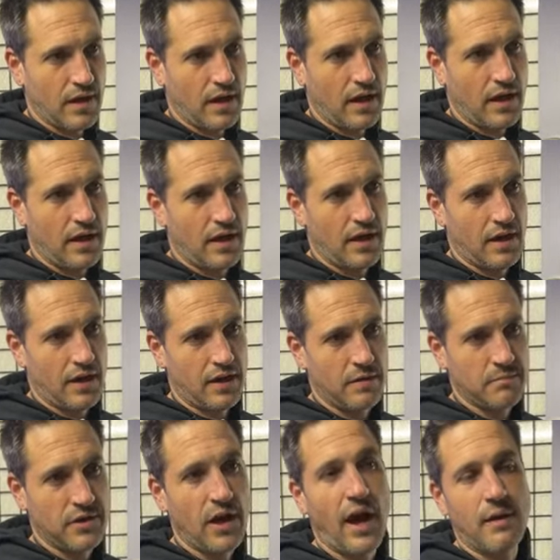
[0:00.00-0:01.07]

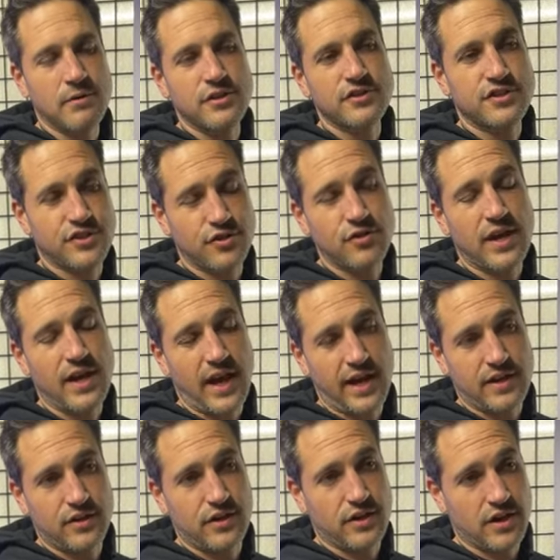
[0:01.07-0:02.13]
Um, yeah, I would use 2K
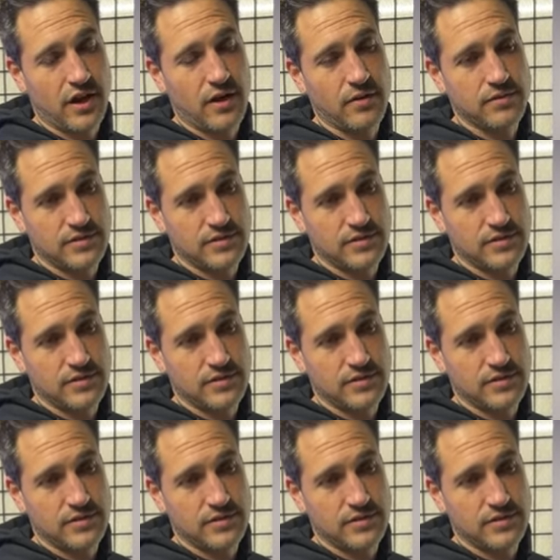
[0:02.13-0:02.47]
clear coat,